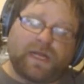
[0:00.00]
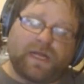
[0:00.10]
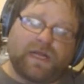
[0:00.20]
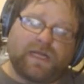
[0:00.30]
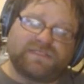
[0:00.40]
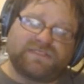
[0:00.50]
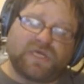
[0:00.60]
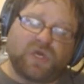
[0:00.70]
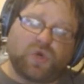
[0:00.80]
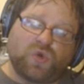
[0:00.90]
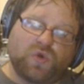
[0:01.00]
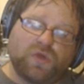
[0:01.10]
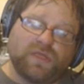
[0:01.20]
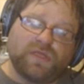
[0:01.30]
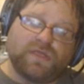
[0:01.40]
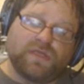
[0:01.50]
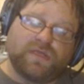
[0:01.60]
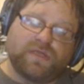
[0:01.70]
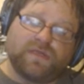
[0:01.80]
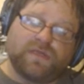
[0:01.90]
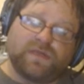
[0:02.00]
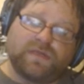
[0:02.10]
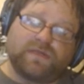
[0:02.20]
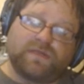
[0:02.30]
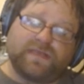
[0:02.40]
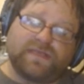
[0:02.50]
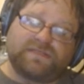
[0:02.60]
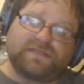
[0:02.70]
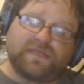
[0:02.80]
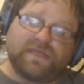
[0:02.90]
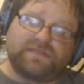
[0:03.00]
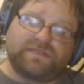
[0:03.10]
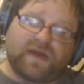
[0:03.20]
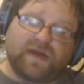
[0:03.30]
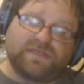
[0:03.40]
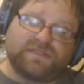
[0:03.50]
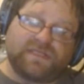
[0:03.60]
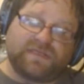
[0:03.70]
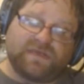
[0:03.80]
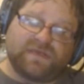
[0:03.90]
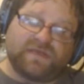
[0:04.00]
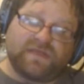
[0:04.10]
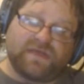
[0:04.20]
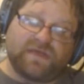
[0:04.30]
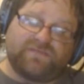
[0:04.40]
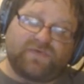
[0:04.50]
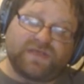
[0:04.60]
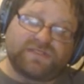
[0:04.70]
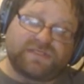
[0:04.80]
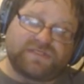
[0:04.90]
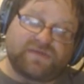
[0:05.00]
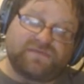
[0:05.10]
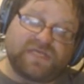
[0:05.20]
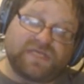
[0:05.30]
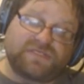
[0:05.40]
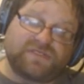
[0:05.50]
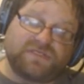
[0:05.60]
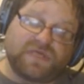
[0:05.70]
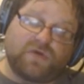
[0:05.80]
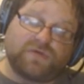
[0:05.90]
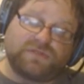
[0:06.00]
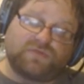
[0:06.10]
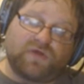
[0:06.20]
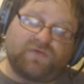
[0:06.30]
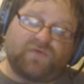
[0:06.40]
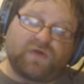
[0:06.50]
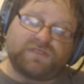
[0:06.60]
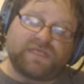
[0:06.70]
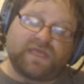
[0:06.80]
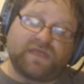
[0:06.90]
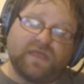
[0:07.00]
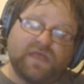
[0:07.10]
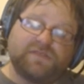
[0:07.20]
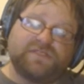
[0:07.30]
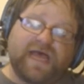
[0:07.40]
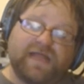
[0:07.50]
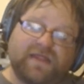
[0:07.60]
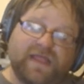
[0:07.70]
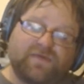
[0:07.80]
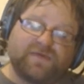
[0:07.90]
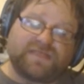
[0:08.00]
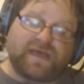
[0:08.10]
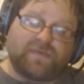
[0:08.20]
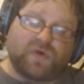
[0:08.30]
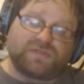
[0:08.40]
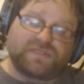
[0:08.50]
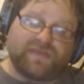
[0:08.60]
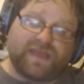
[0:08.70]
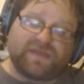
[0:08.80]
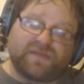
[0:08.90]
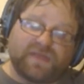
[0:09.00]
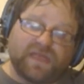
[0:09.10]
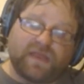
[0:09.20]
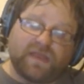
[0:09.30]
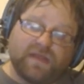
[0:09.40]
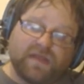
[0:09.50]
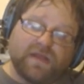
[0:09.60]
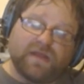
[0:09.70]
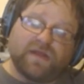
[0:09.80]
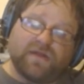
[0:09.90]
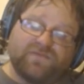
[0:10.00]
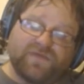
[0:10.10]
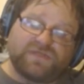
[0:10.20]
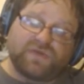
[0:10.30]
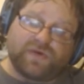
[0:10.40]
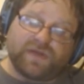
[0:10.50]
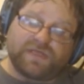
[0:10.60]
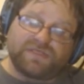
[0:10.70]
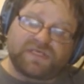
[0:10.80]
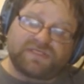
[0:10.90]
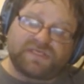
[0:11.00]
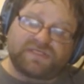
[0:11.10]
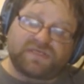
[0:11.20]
So it stars the voices of Jason Jones, Will Forte, John Leguizamo, Samantha Bee, Victoria Justice, and